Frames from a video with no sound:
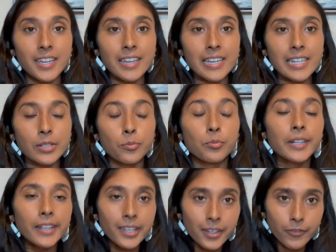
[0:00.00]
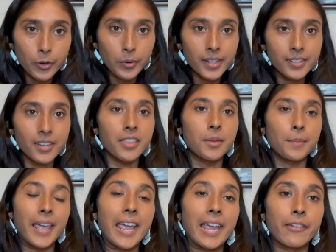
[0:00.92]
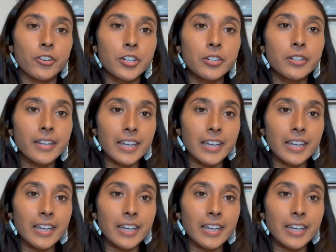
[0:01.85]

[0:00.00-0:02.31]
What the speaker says: is really focus on the behavioral